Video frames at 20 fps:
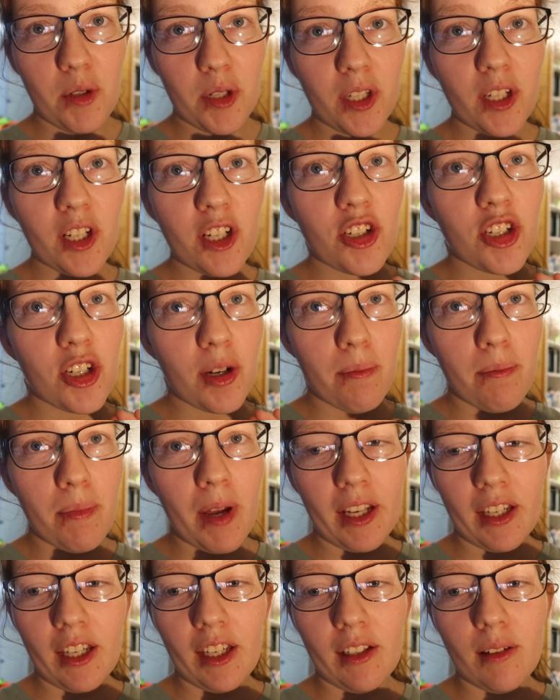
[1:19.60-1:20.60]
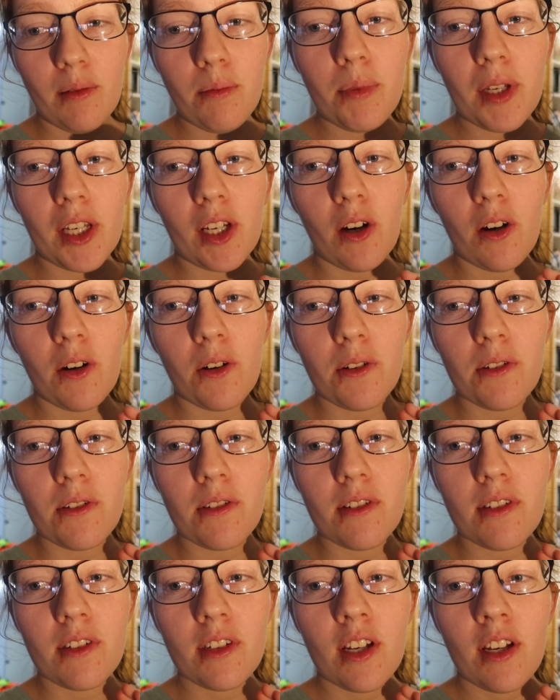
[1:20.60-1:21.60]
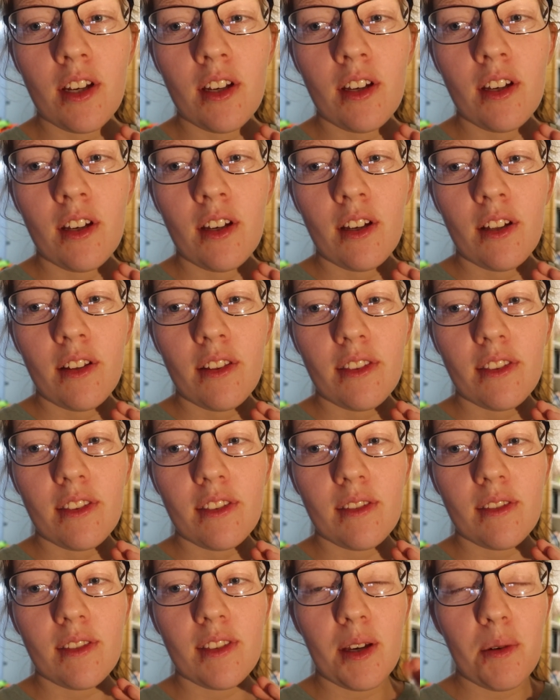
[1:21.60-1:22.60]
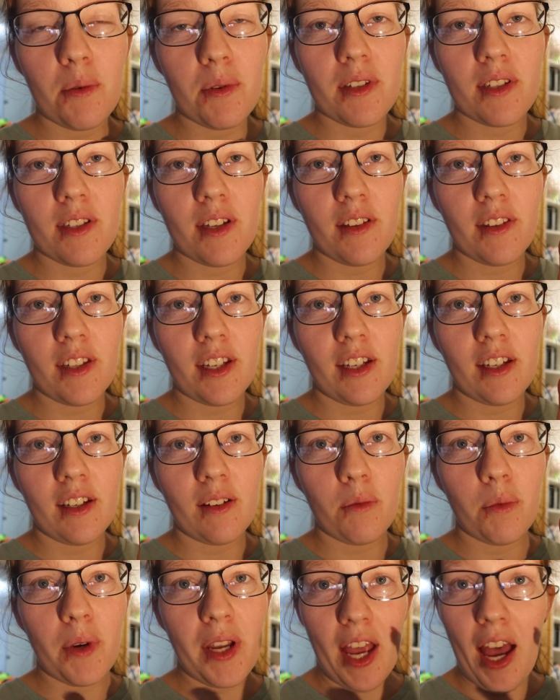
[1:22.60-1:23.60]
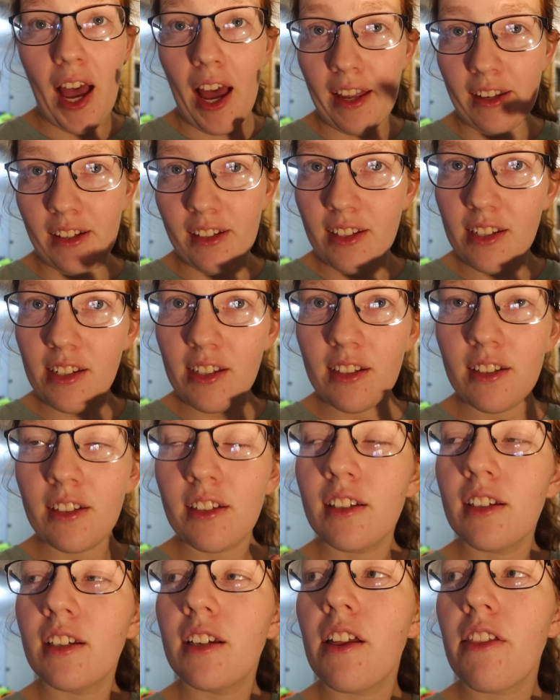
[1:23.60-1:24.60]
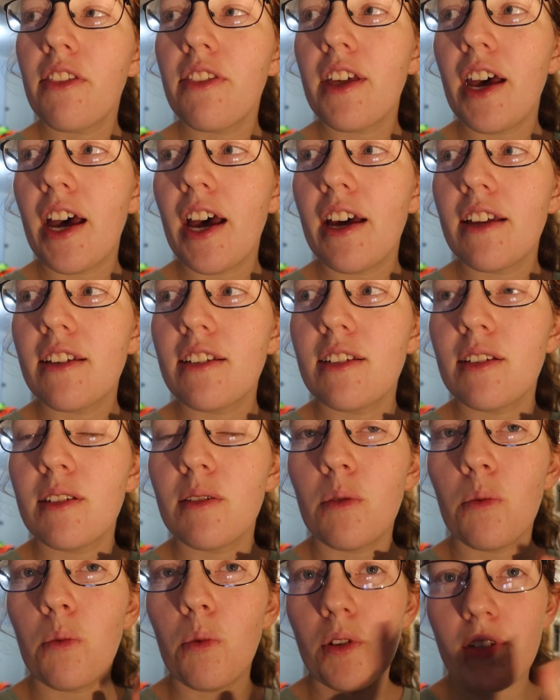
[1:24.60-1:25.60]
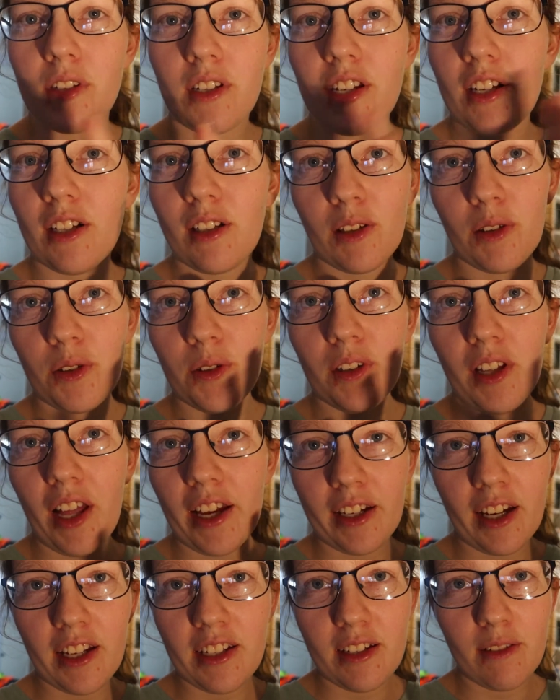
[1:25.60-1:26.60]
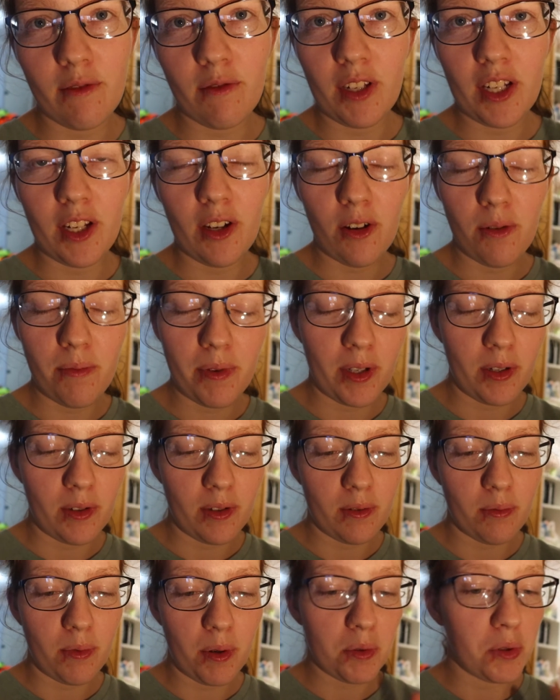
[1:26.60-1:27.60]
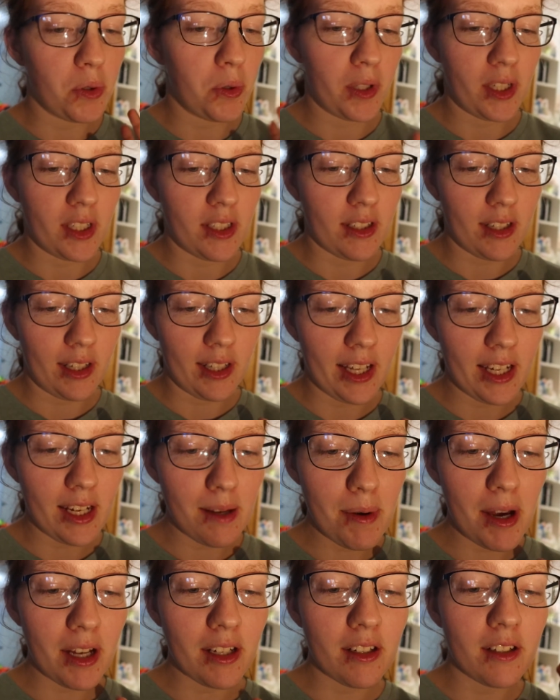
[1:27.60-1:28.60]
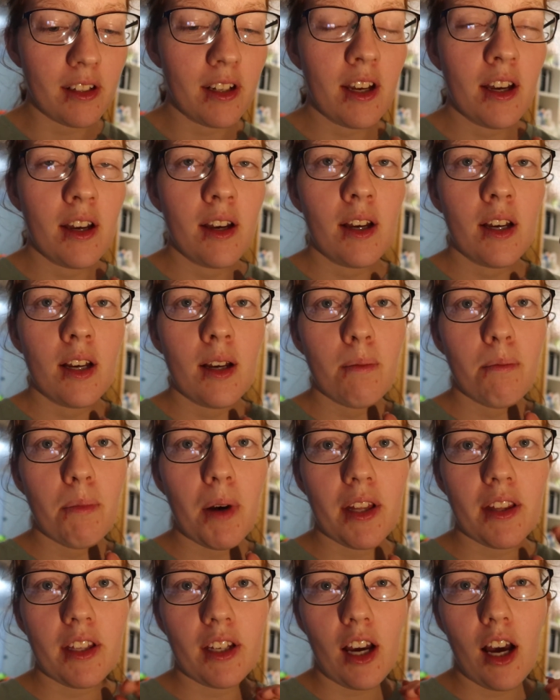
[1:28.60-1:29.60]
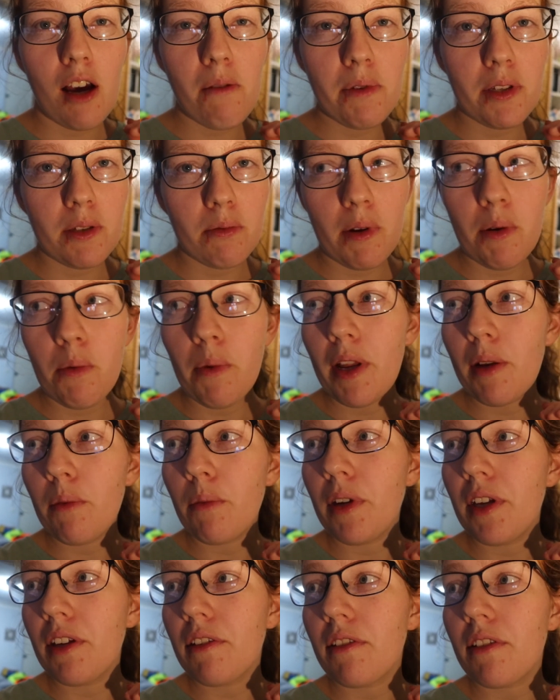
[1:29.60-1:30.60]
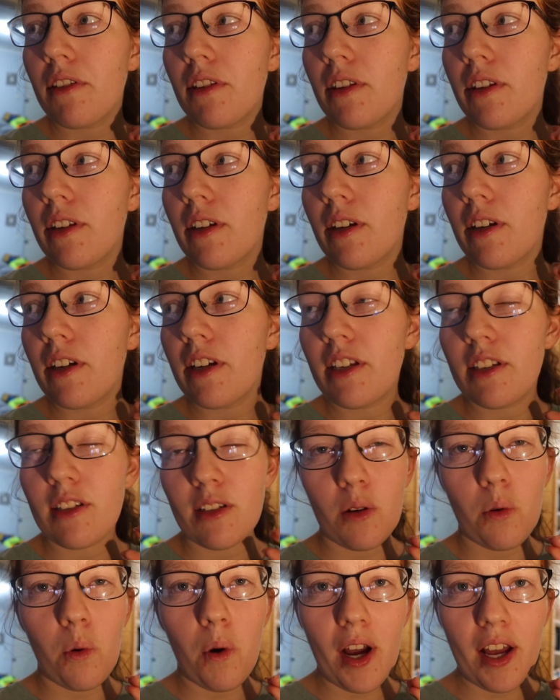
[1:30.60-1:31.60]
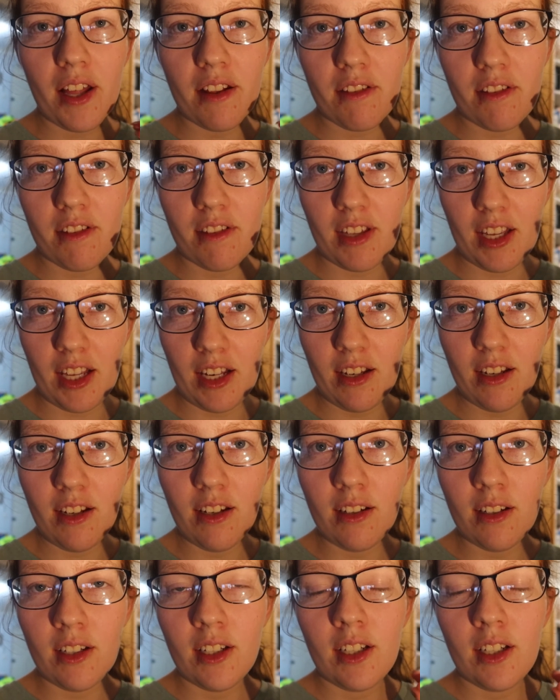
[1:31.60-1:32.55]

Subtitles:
just going to jump back in because there was something we added that wasn't included, like I didn't video because we were talking to the lady about it. But the carpets we went with is quite thin.